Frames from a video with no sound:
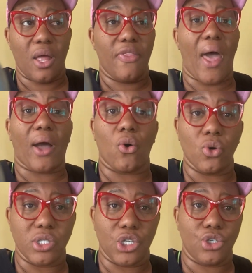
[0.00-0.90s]
that
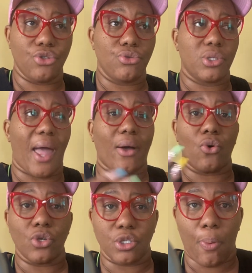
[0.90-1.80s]
caused issues, that
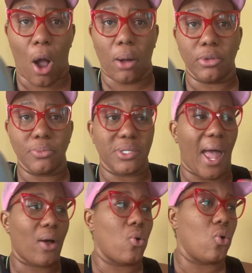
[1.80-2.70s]
caused problems,
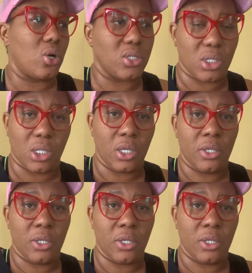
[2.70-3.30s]
that caused,